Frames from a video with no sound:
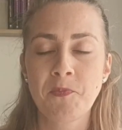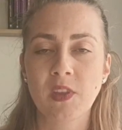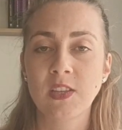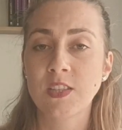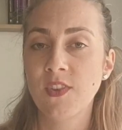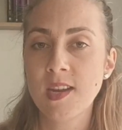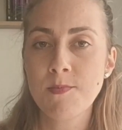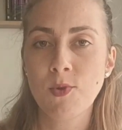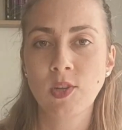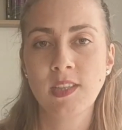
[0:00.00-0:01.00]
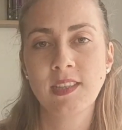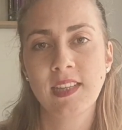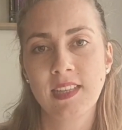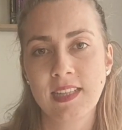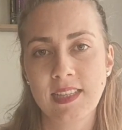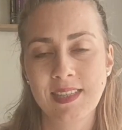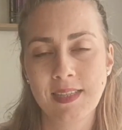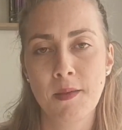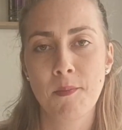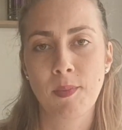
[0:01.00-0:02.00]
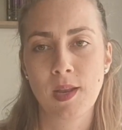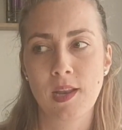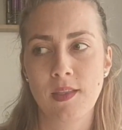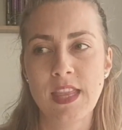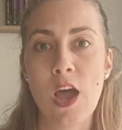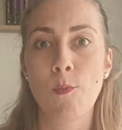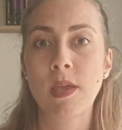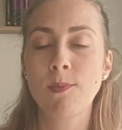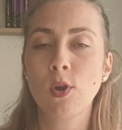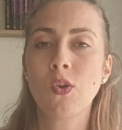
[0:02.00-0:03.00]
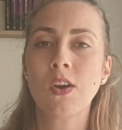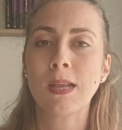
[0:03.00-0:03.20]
It's very important that it's simple. Now, people who are